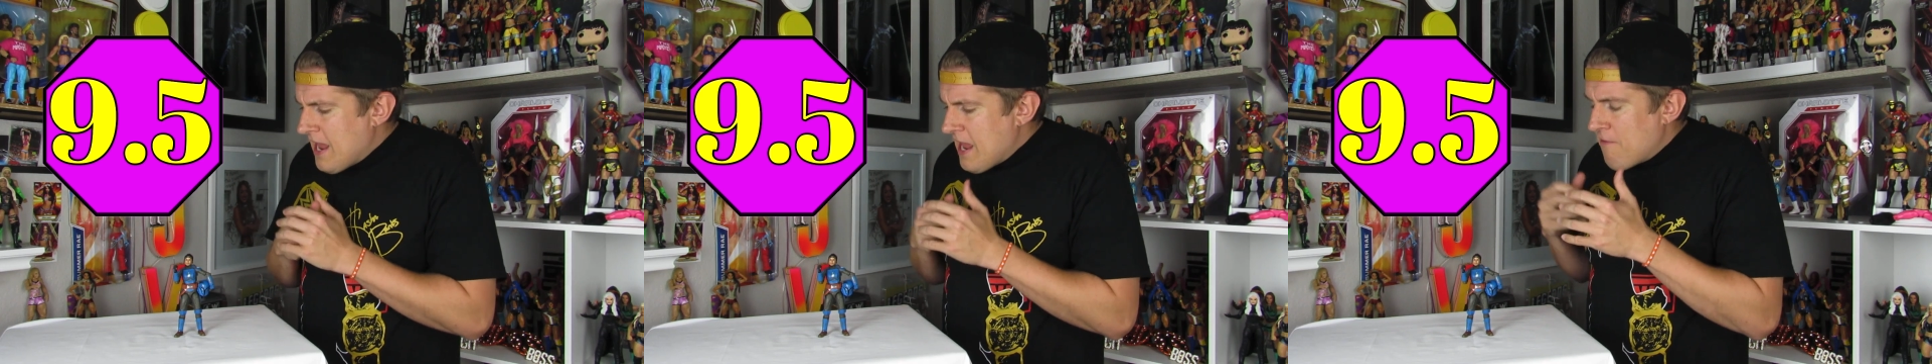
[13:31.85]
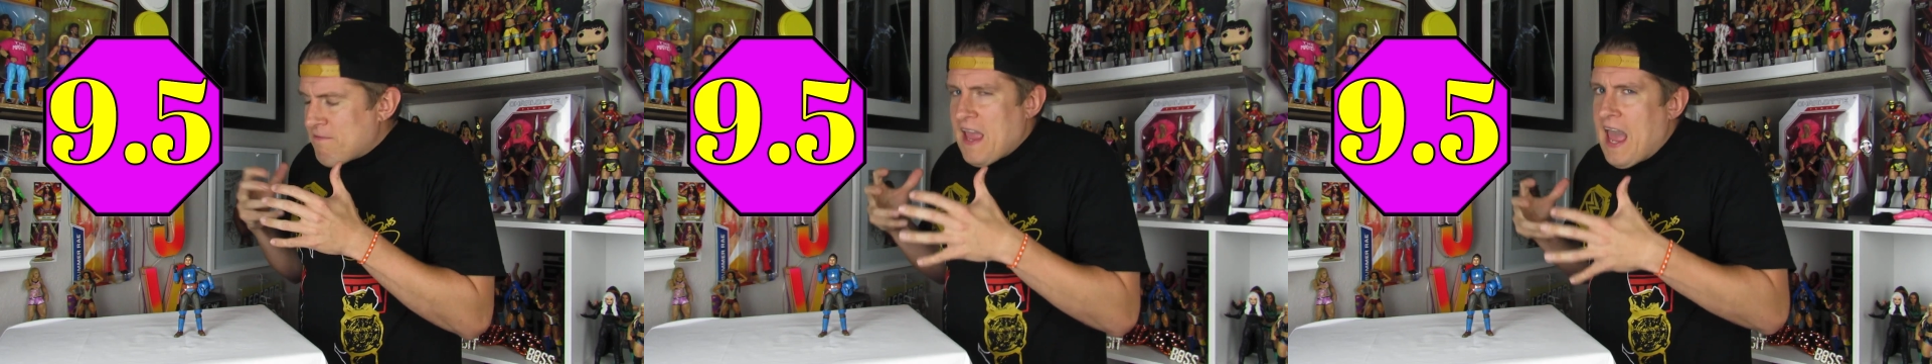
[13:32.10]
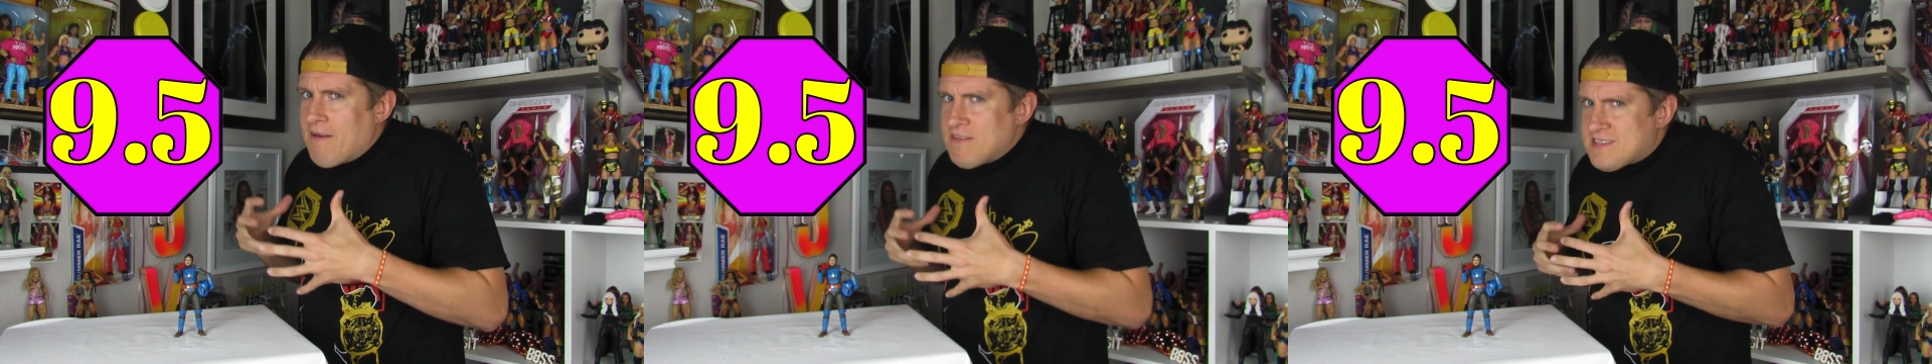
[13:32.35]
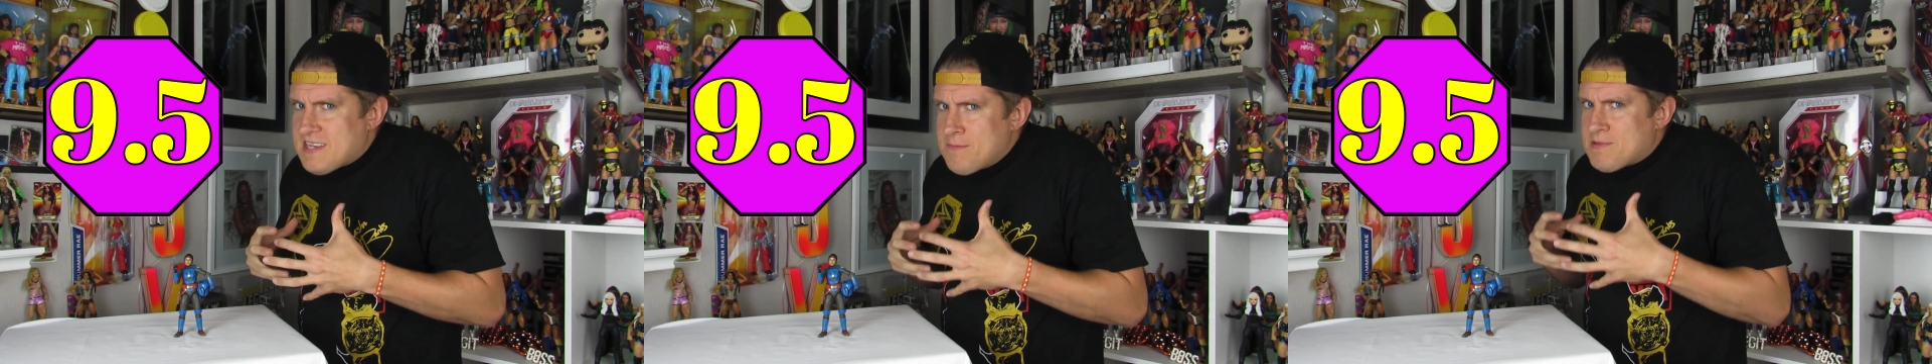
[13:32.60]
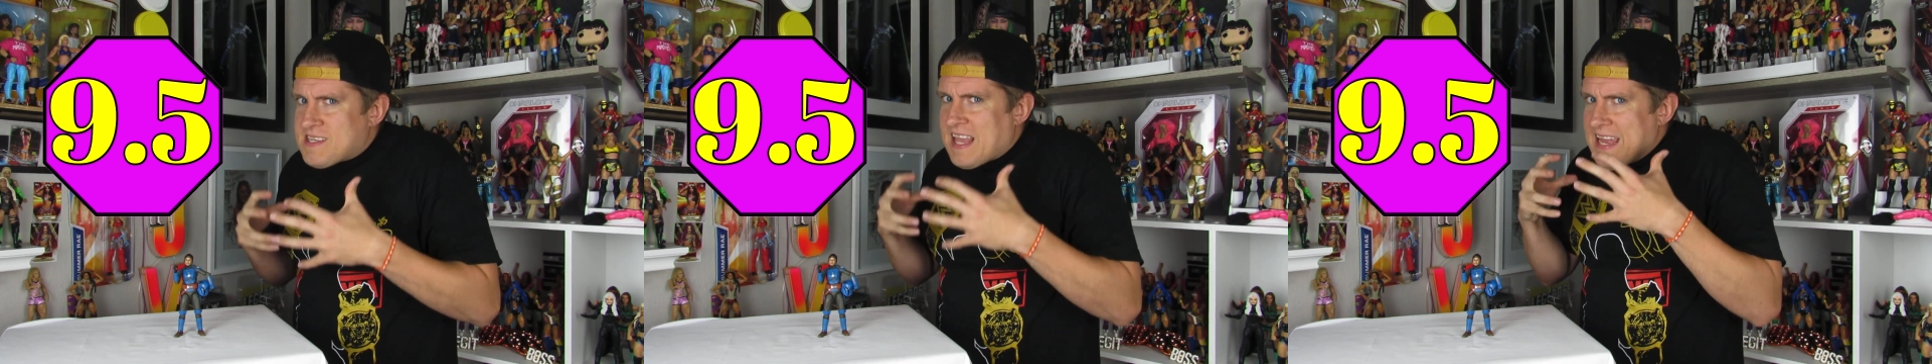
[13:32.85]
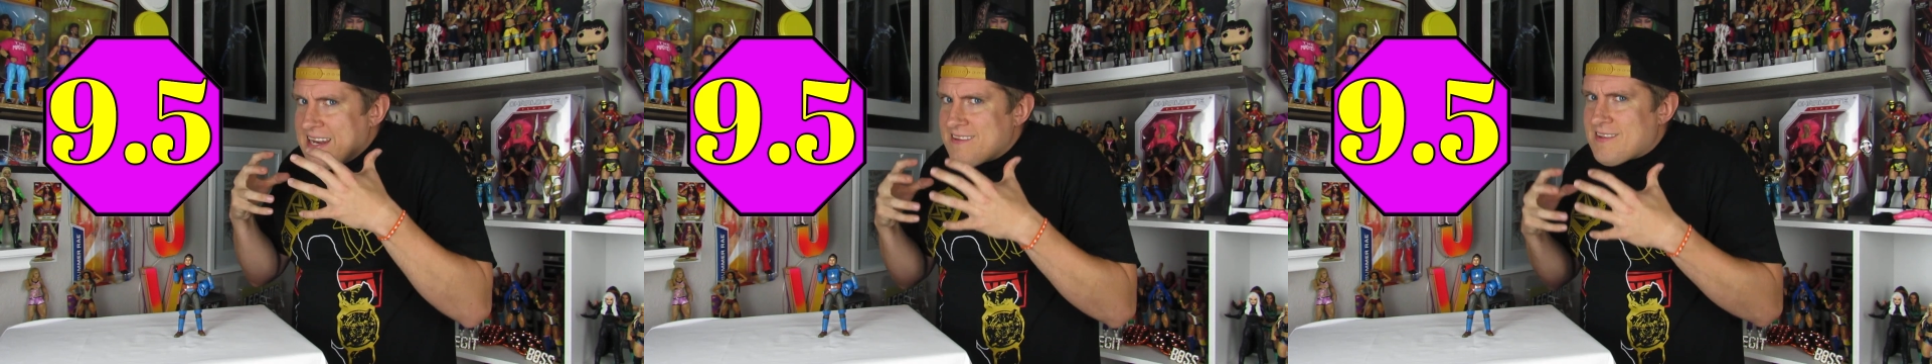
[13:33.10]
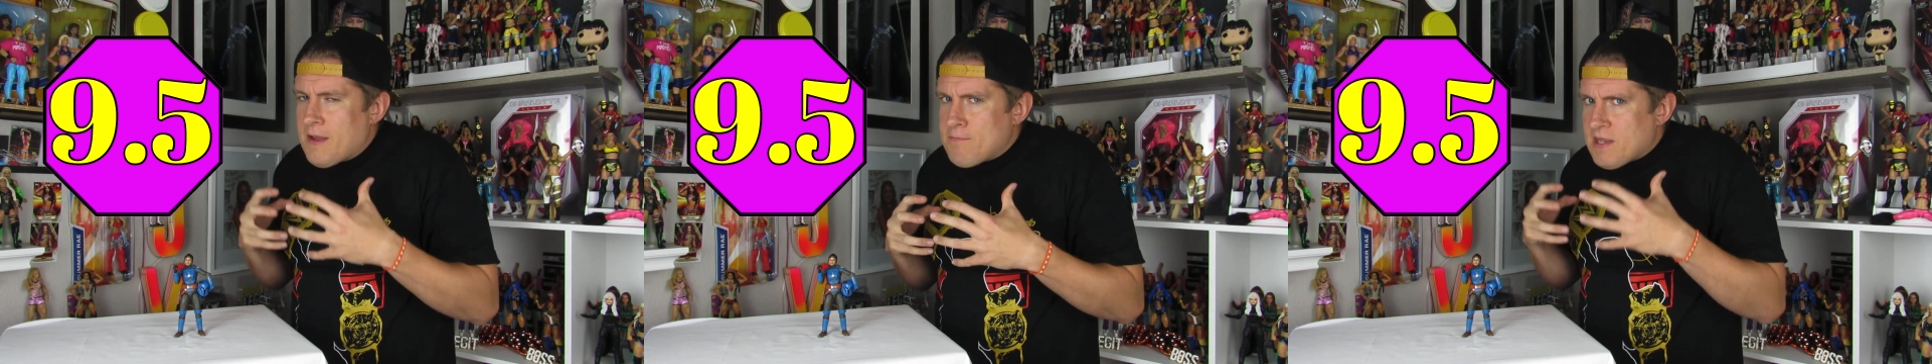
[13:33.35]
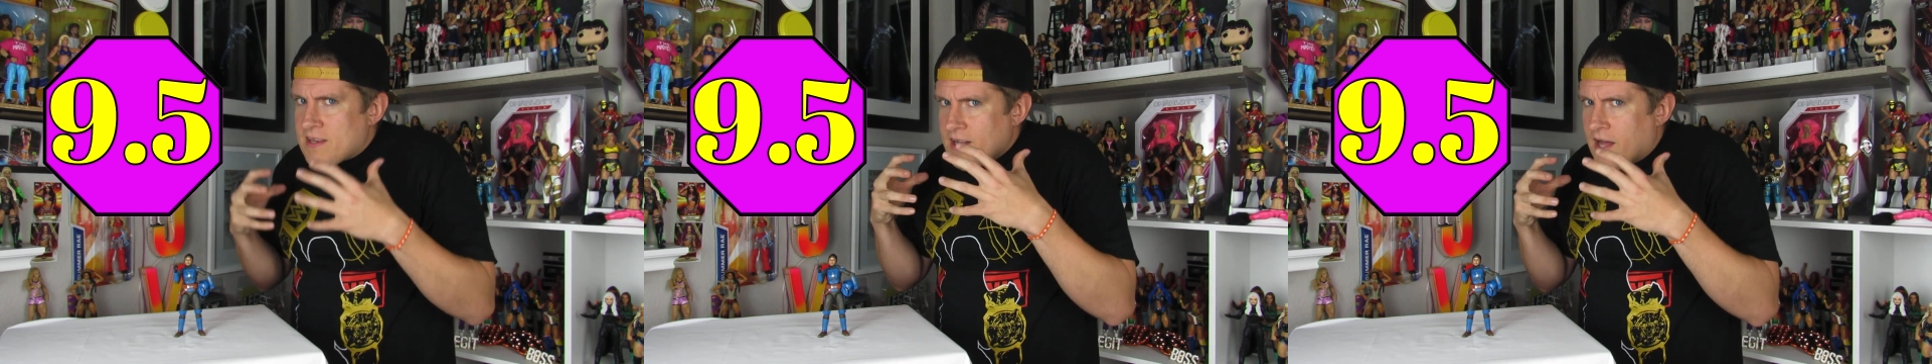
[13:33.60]
if they have the same scanning type
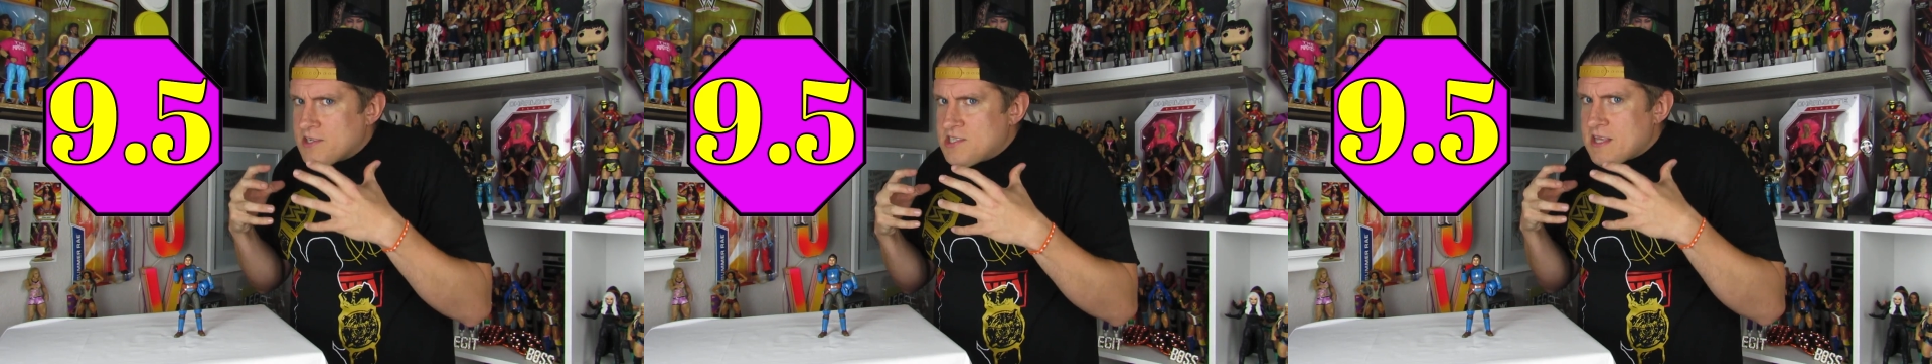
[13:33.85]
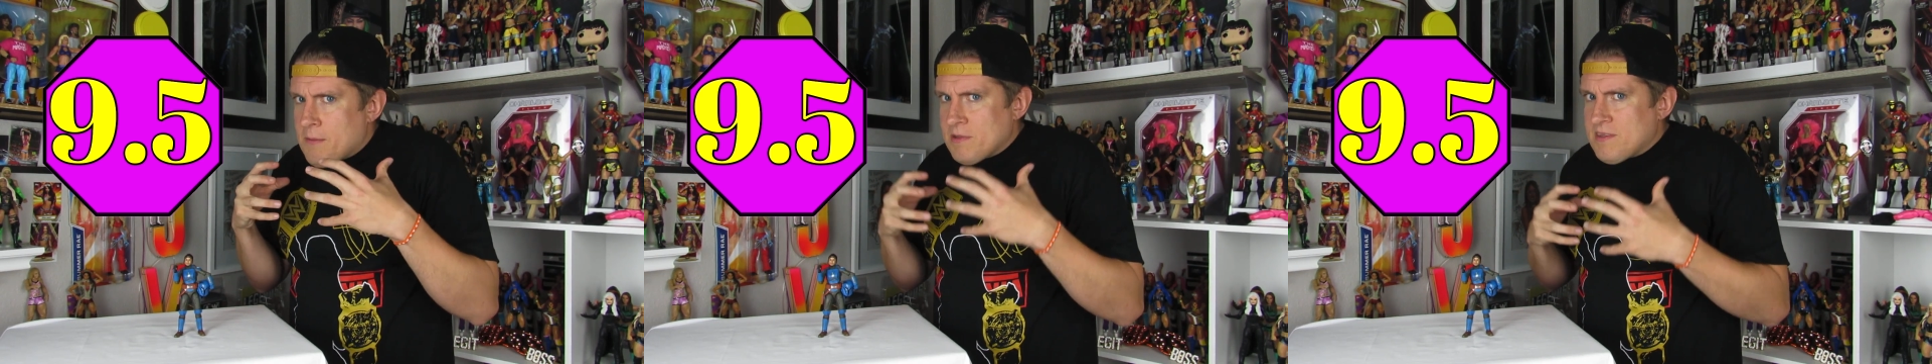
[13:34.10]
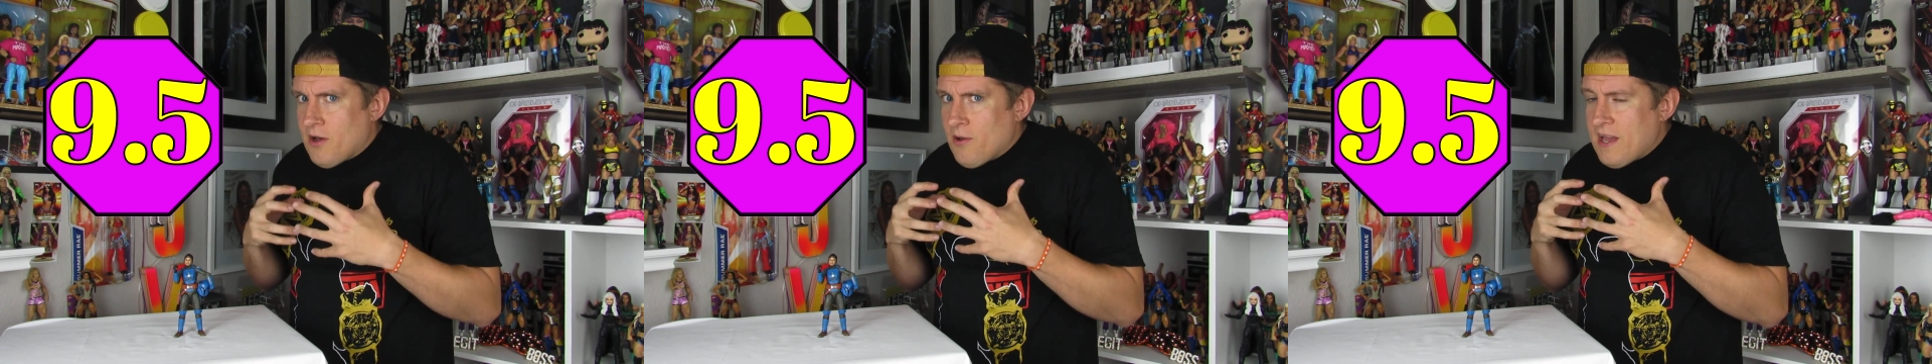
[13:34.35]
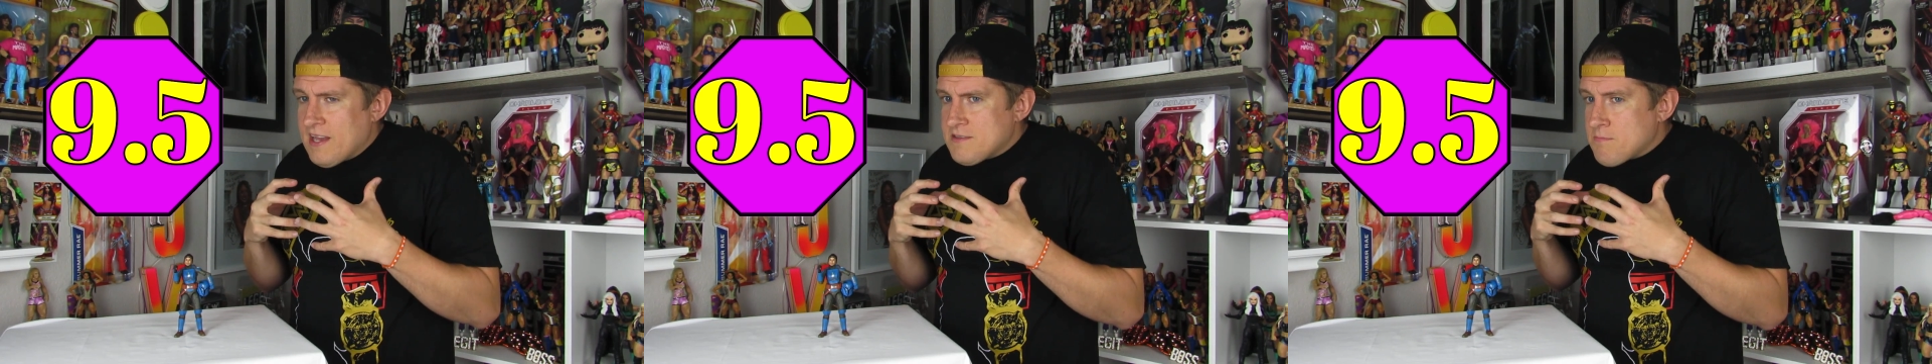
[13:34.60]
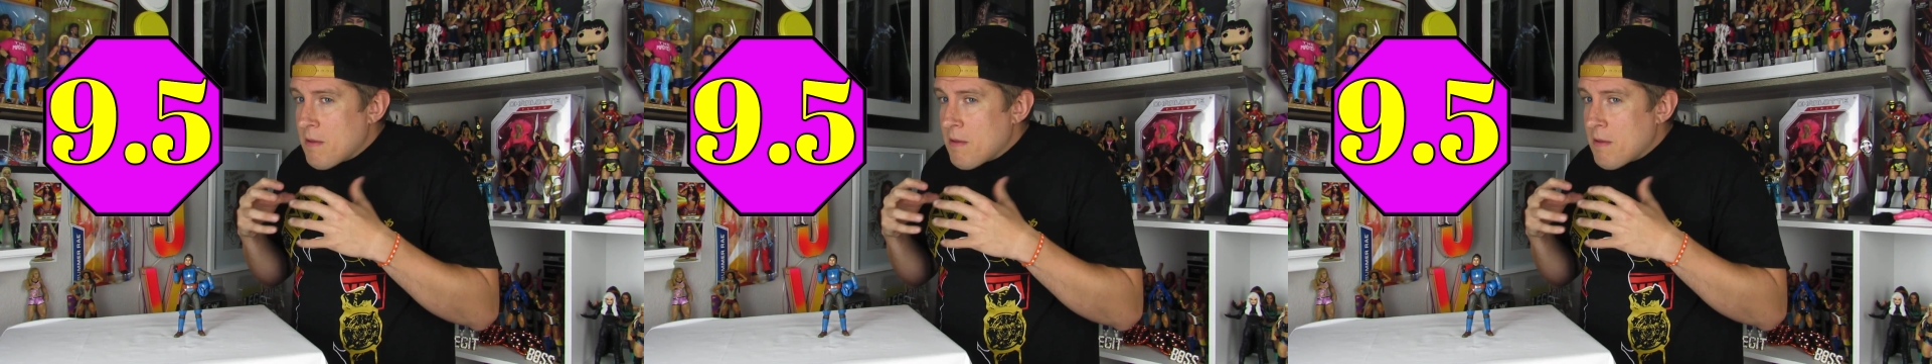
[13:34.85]
technology that Mattel has,